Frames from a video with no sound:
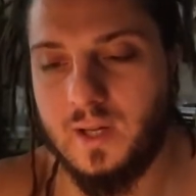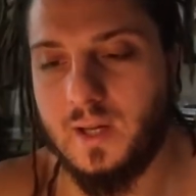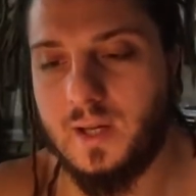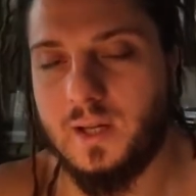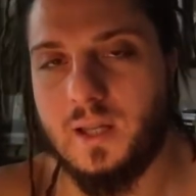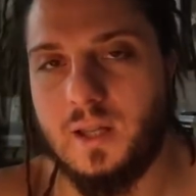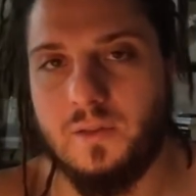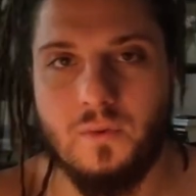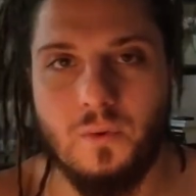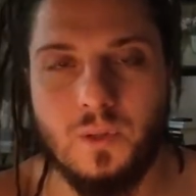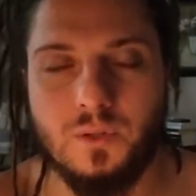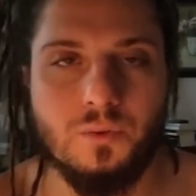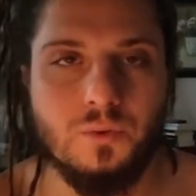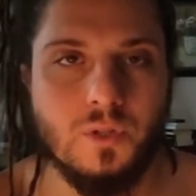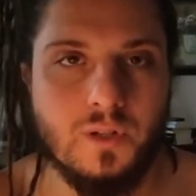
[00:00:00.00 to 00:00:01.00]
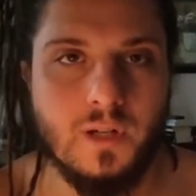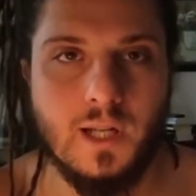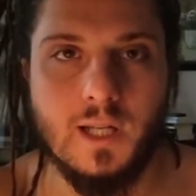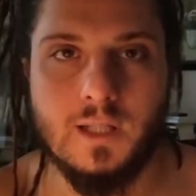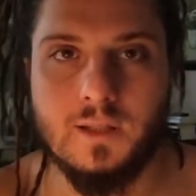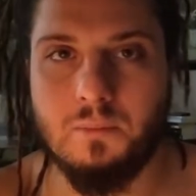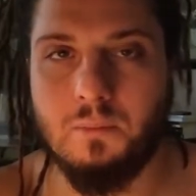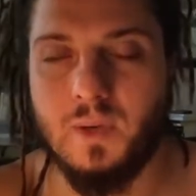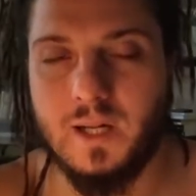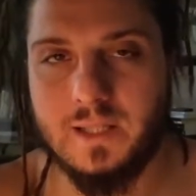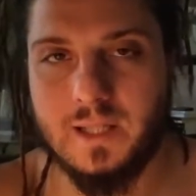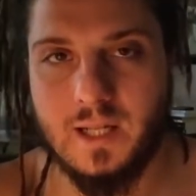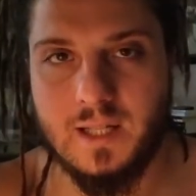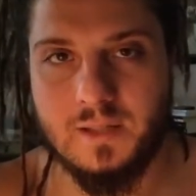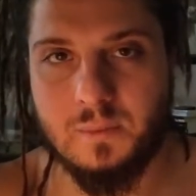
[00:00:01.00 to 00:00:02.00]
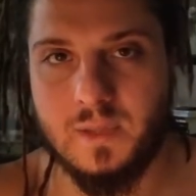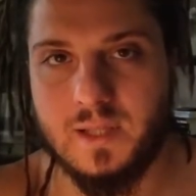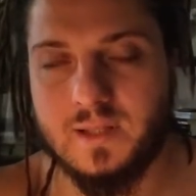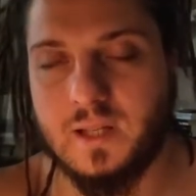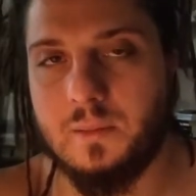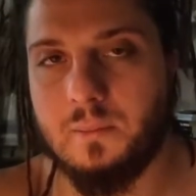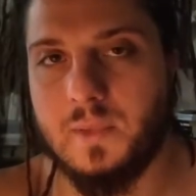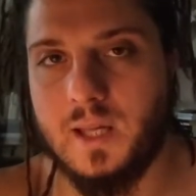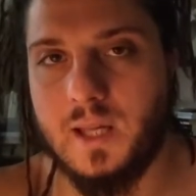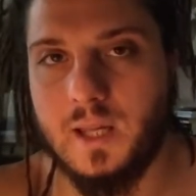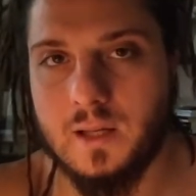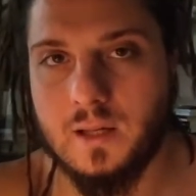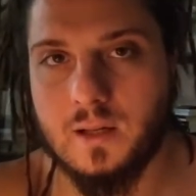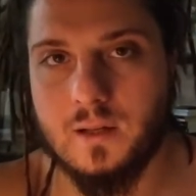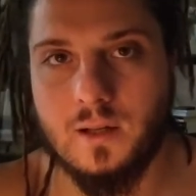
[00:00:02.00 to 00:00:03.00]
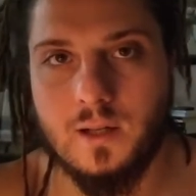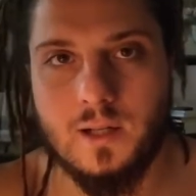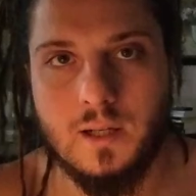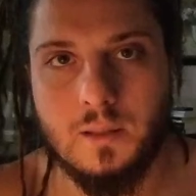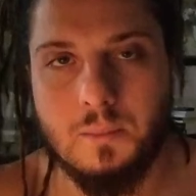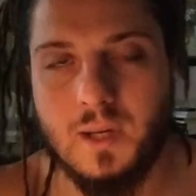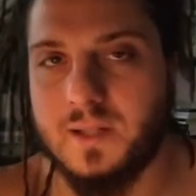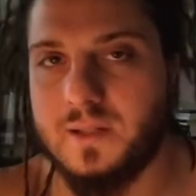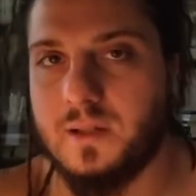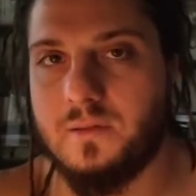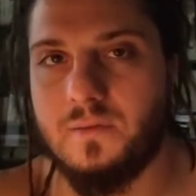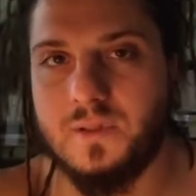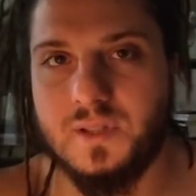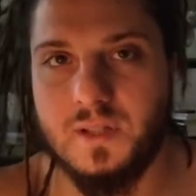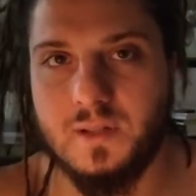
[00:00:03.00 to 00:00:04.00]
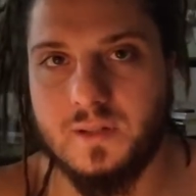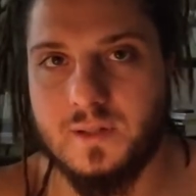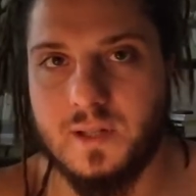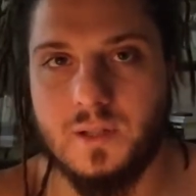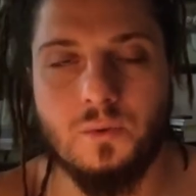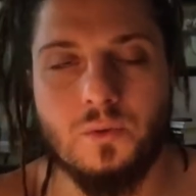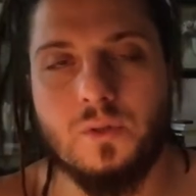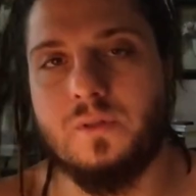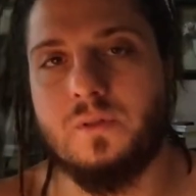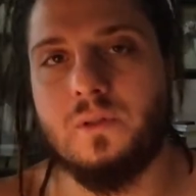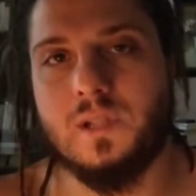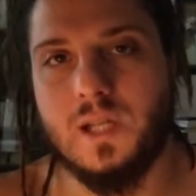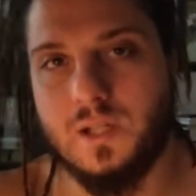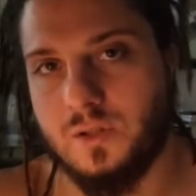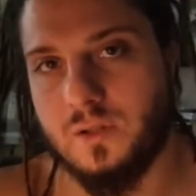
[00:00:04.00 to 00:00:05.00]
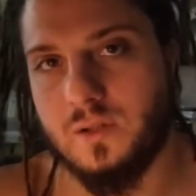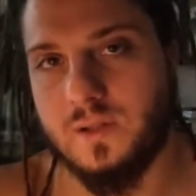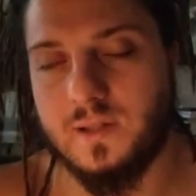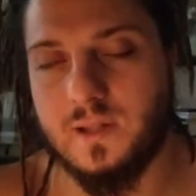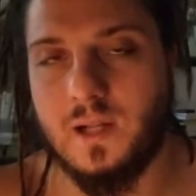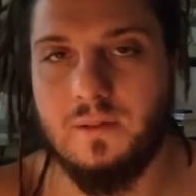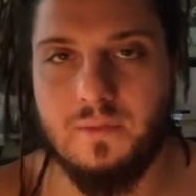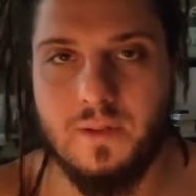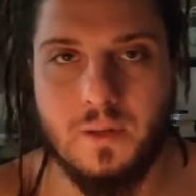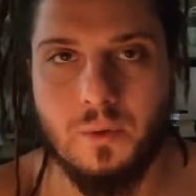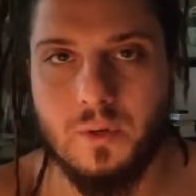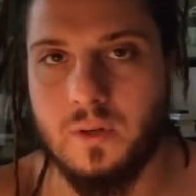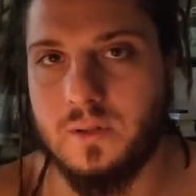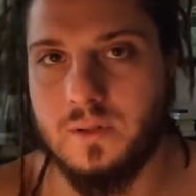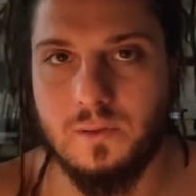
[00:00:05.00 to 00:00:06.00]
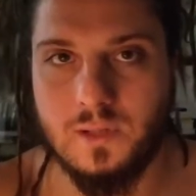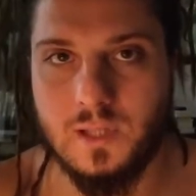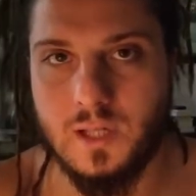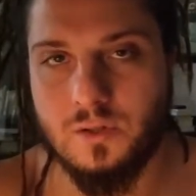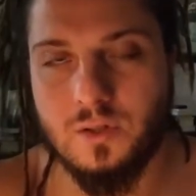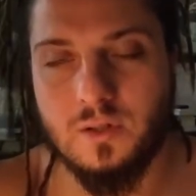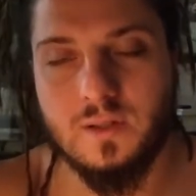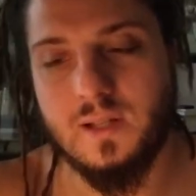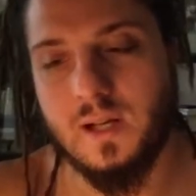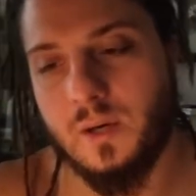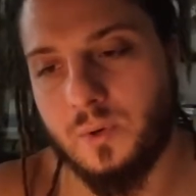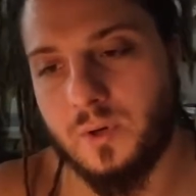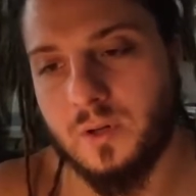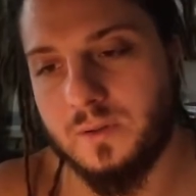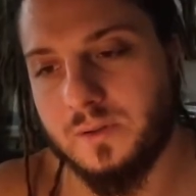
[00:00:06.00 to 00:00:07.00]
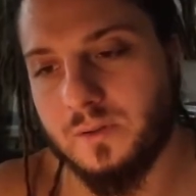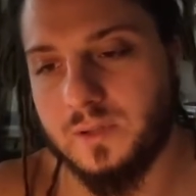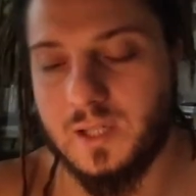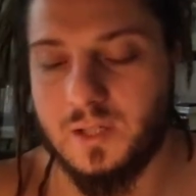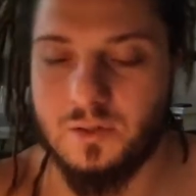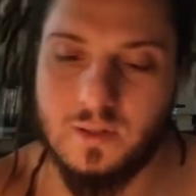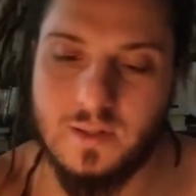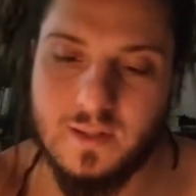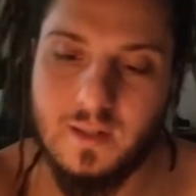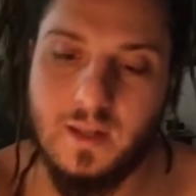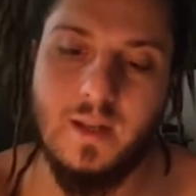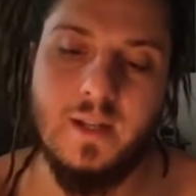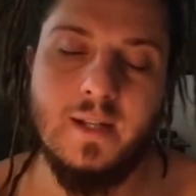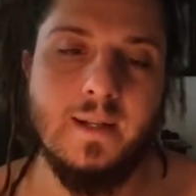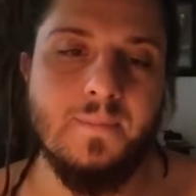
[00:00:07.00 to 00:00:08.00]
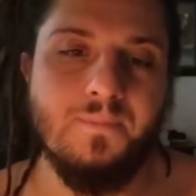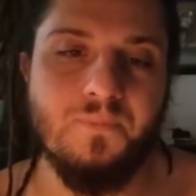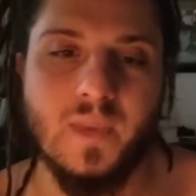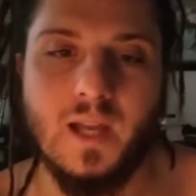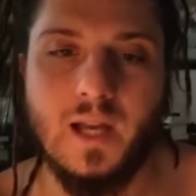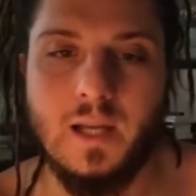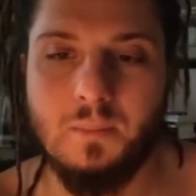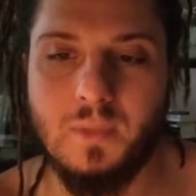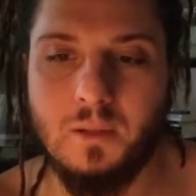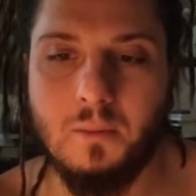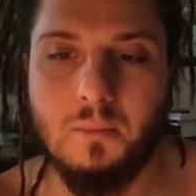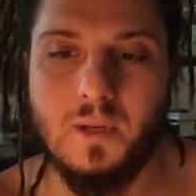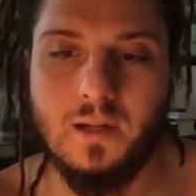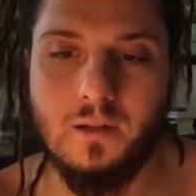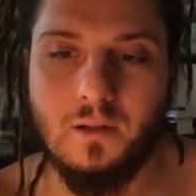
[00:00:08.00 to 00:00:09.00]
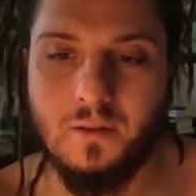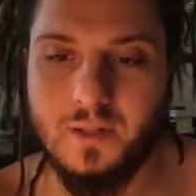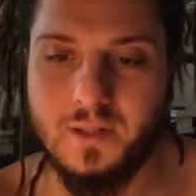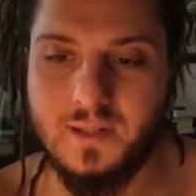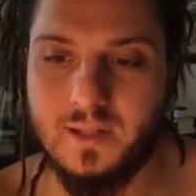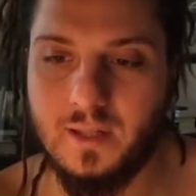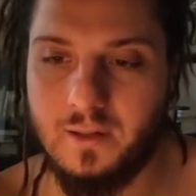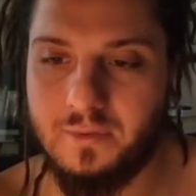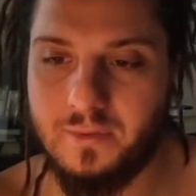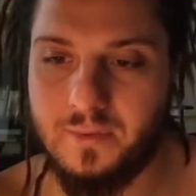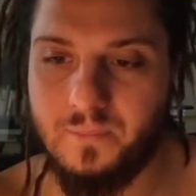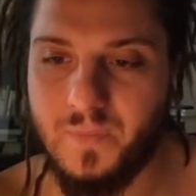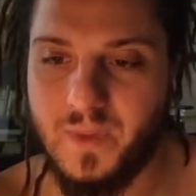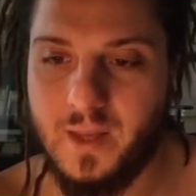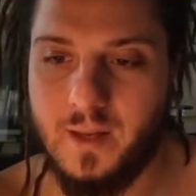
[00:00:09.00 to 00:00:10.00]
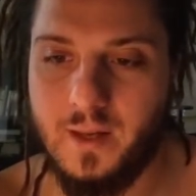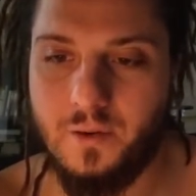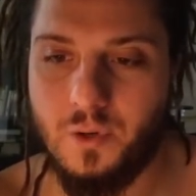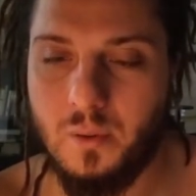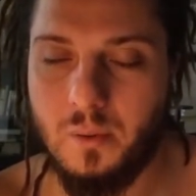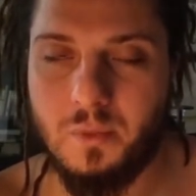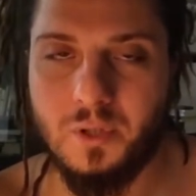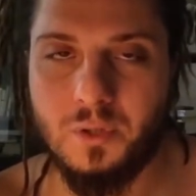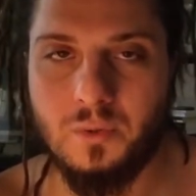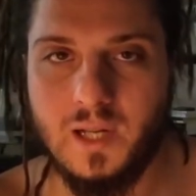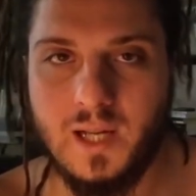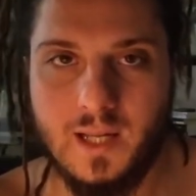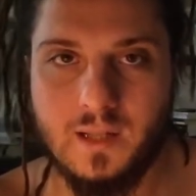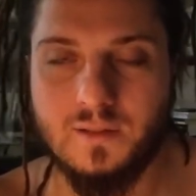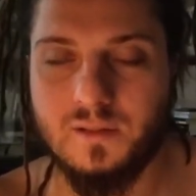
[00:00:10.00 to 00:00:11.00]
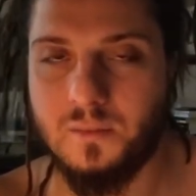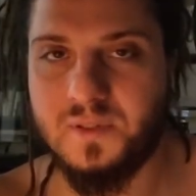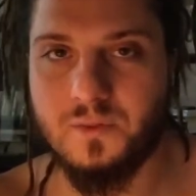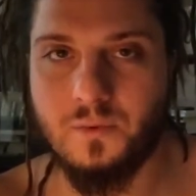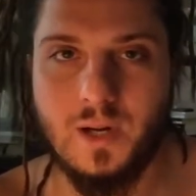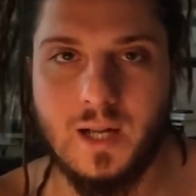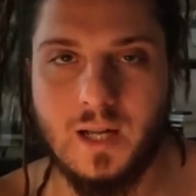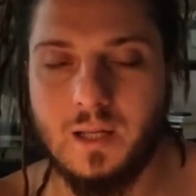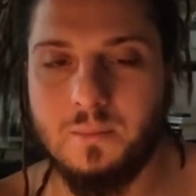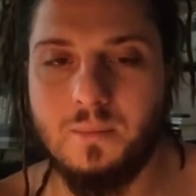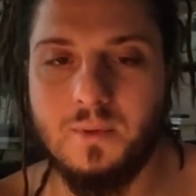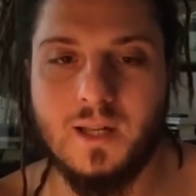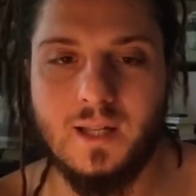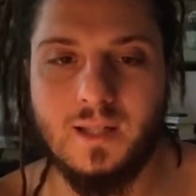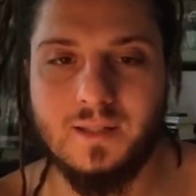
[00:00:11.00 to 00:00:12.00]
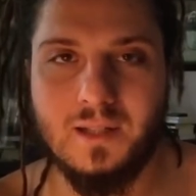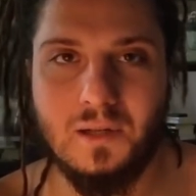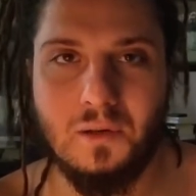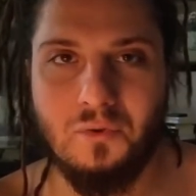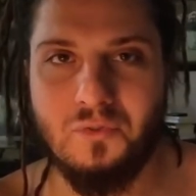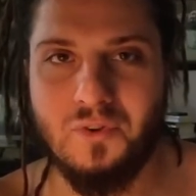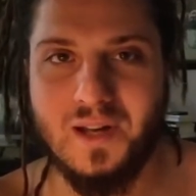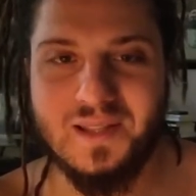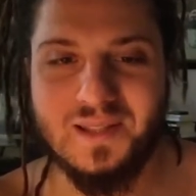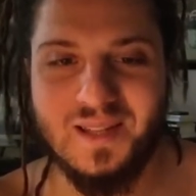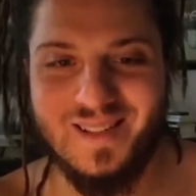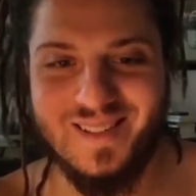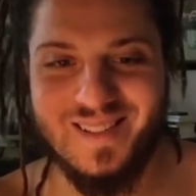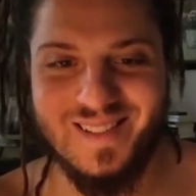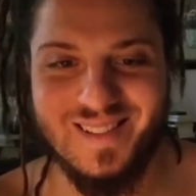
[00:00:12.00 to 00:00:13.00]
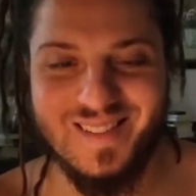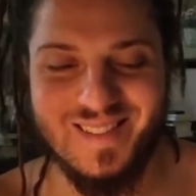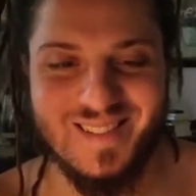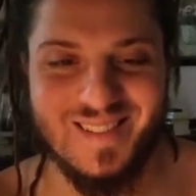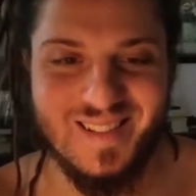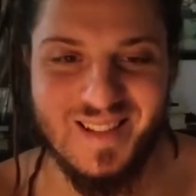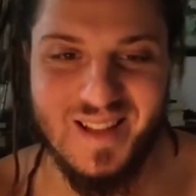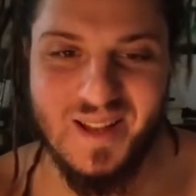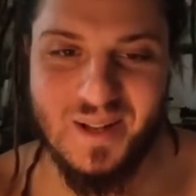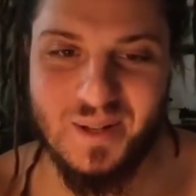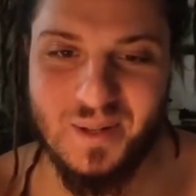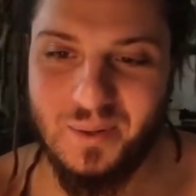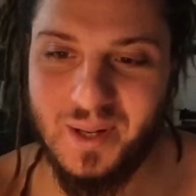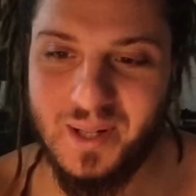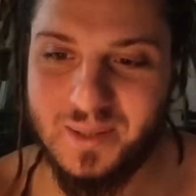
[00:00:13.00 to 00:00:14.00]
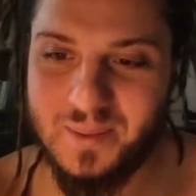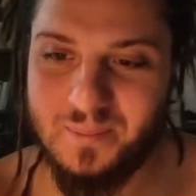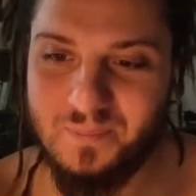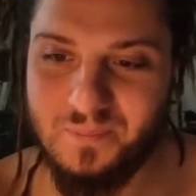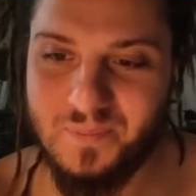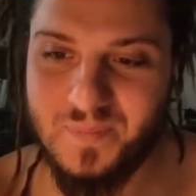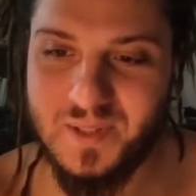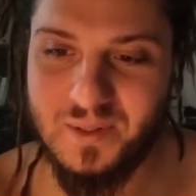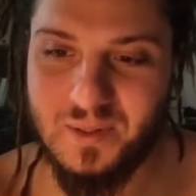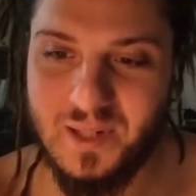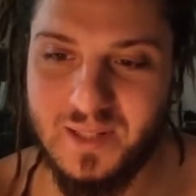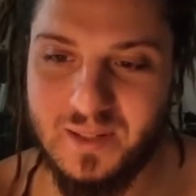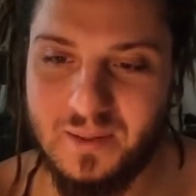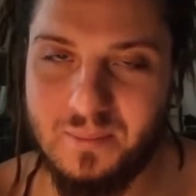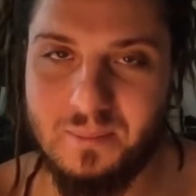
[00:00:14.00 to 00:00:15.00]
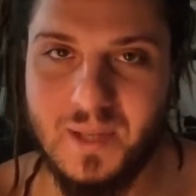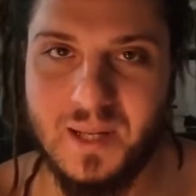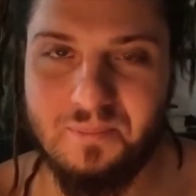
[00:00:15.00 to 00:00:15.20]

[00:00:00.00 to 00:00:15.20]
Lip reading: If you want to donate, buy talismans I make, buy services, I do consultations, half-hour consultations, hour consultations, and blah blah blah, all that stuff. Remember to like, subscribe, and tell your friends. Alright, see you later, bye.